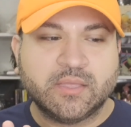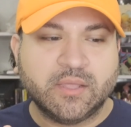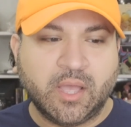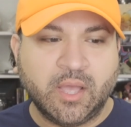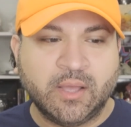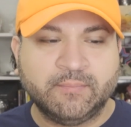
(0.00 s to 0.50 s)

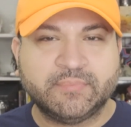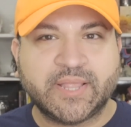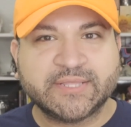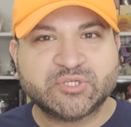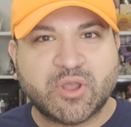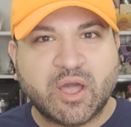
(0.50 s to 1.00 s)

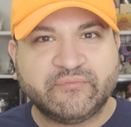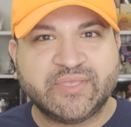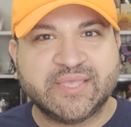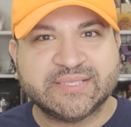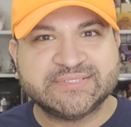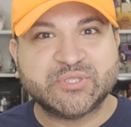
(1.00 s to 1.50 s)
Black
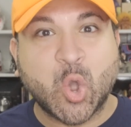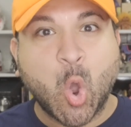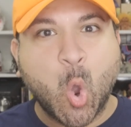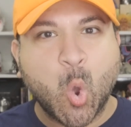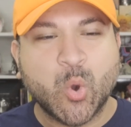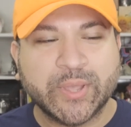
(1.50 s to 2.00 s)
coffee isn't
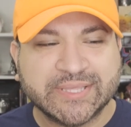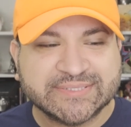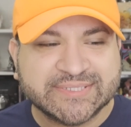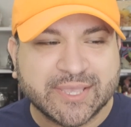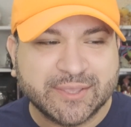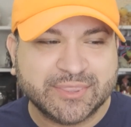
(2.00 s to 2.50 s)

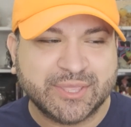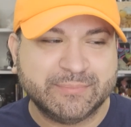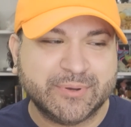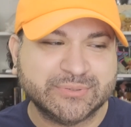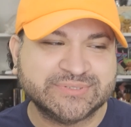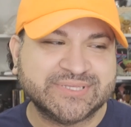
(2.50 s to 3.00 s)
always the
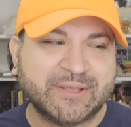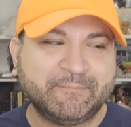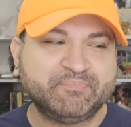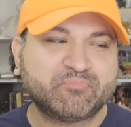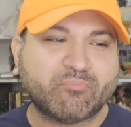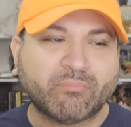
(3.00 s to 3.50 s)
most,
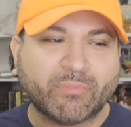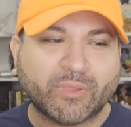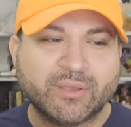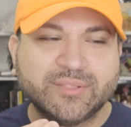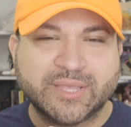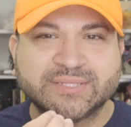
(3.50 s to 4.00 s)

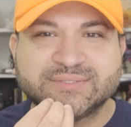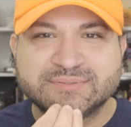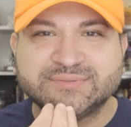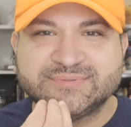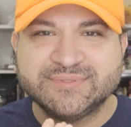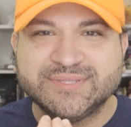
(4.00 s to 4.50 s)
like,
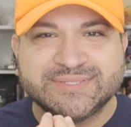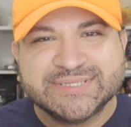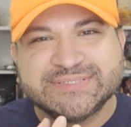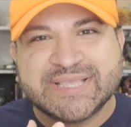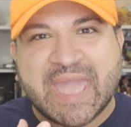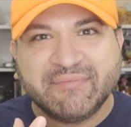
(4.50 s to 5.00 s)

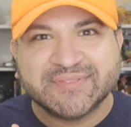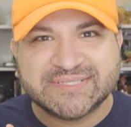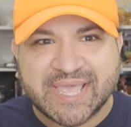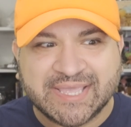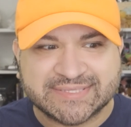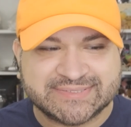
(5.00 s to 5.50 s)
doesn't have the
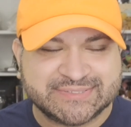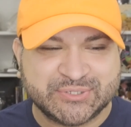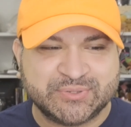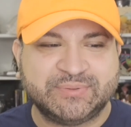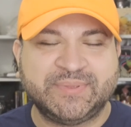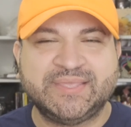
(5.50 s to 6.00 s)
taste, do
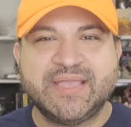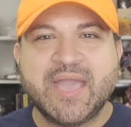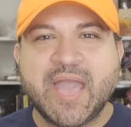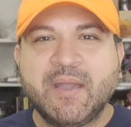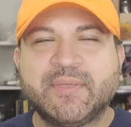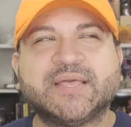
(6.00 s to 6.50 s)
you know what I mean?
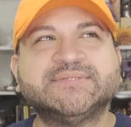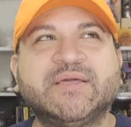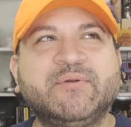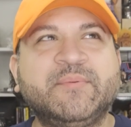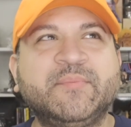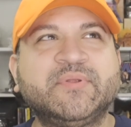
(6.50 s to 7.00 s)
Because I
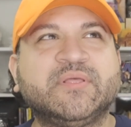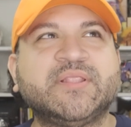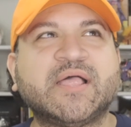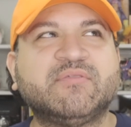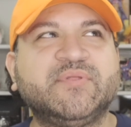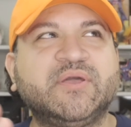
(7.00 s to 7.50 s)
remember in the
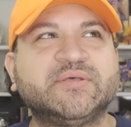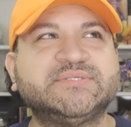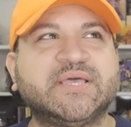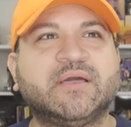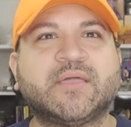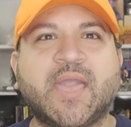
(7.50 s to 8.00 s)
last video I
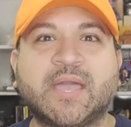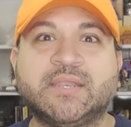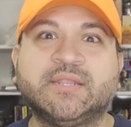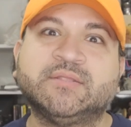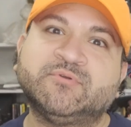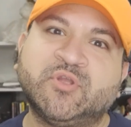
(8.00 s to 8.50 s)
said, okay, I
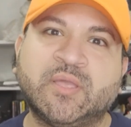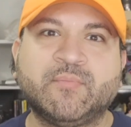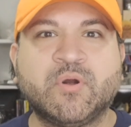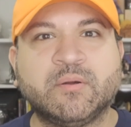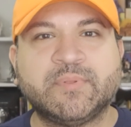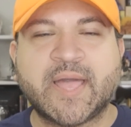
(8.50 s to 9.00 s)
need to drink
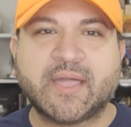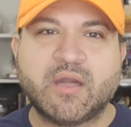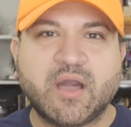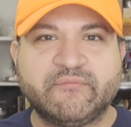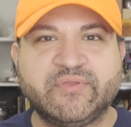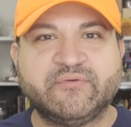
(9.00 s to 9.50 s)
more black
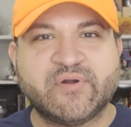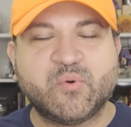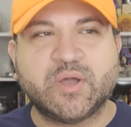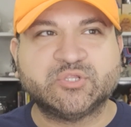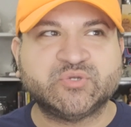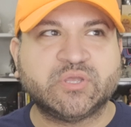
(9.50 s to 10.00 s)
coffee if I
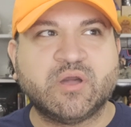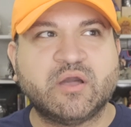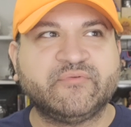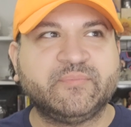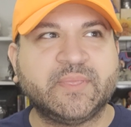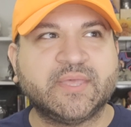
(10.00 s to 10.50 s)
want to drink
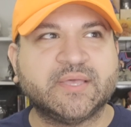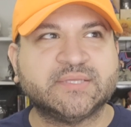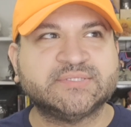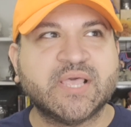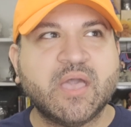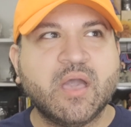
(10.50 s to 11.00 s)
coffee
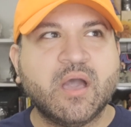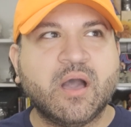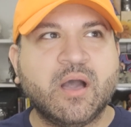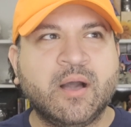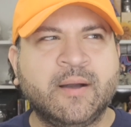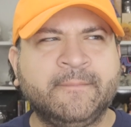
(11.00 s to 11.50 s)
because
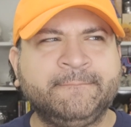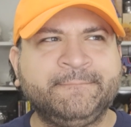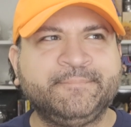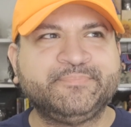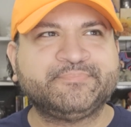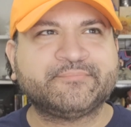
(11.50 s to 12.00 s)

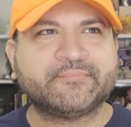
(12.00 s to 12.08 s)
I